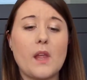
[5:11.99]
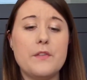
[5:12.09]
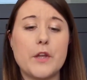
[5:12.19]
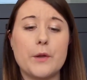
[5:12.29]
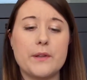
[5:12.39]

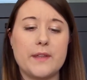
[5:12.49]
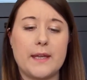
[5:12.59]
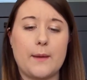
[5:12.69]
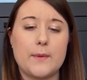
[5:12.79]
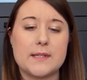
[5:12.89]
The only
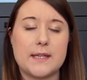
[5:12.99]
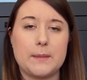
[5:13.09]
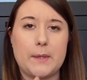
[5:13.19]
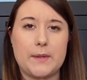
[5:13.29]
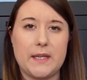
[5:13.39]
thing I will
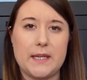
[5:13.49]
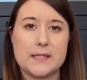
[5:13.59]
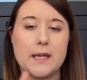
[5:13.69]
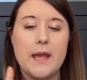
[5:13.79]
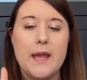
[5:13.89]
say about
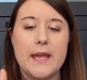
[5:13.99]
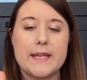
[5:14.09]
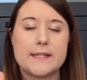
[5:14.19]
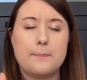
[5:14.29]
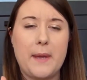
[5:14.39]
this
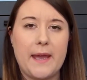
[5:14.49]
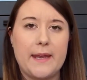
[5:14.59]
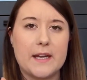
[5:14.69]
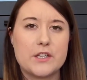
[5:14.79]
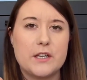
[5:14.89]
is the
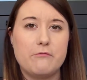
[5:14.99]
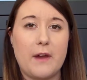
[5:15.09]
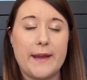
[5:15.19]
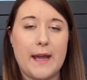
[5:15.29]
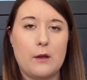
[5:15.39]
pen actually
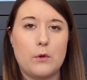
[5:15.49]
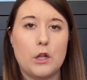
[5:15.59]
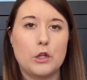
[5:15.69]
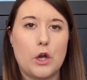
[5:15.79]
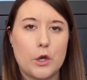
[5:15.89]
ran out
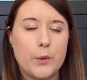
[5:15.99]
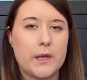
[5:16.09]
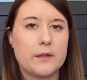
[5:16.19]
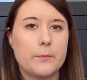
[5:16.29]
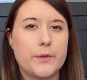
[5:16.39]
a lot
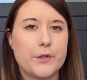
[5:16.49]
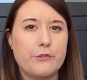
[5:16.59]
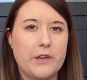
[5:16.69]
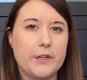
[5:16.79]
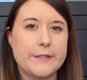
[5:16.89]
quicker than what the
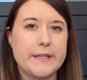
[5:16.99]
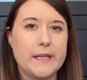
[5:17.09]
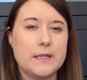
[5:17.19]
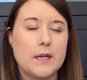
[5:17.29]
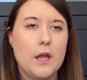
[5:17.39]
crayon did,